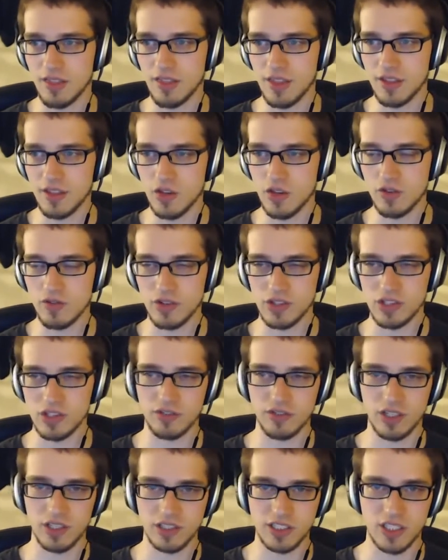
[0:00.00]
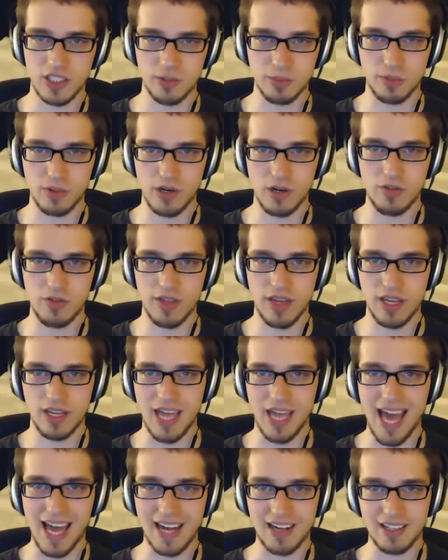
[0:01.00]
in the new version of Launch Center Pro,
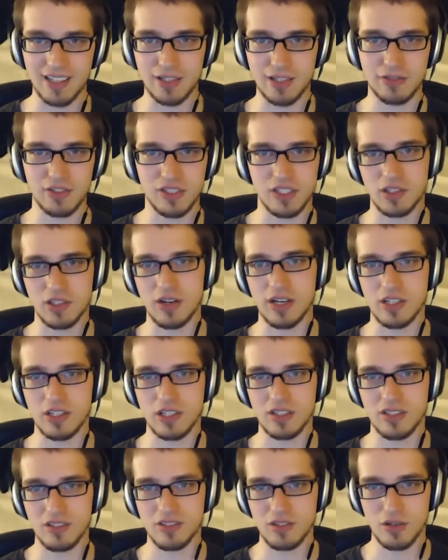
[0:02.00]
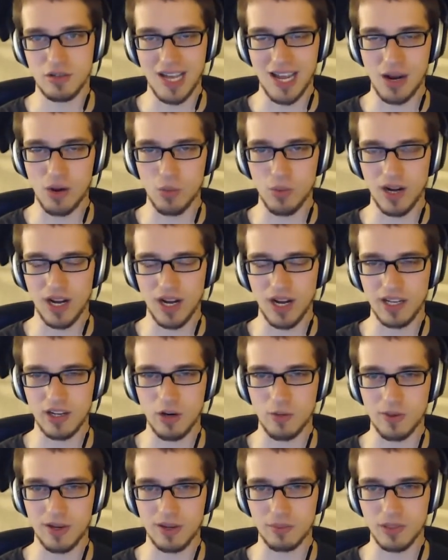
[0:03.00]
they added IFT integration. So now when I
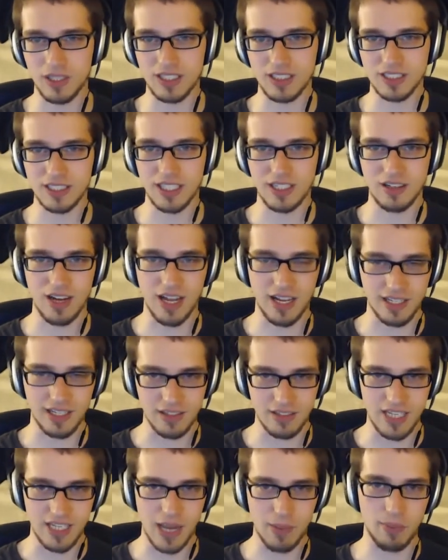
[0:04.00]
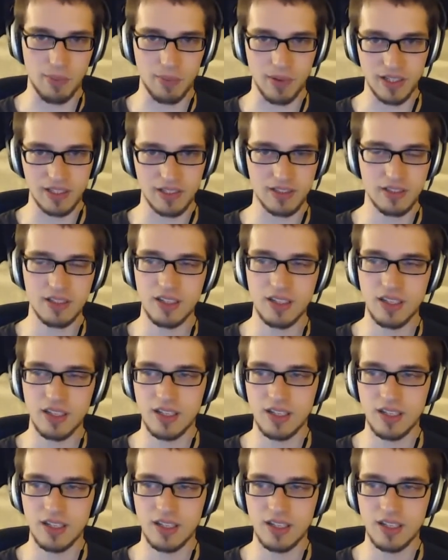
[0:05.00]
open up Launch Center, I can tap a button